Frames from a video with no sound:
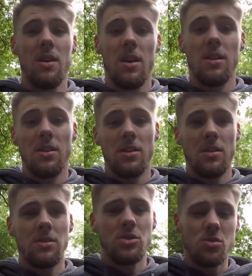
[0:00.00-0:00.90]
and
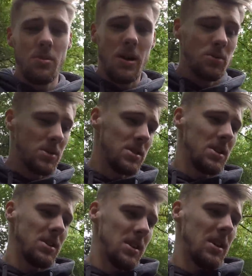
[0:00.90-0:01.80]
you should be able to see
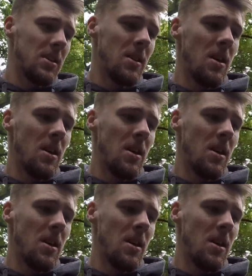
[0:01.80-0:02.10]
it then.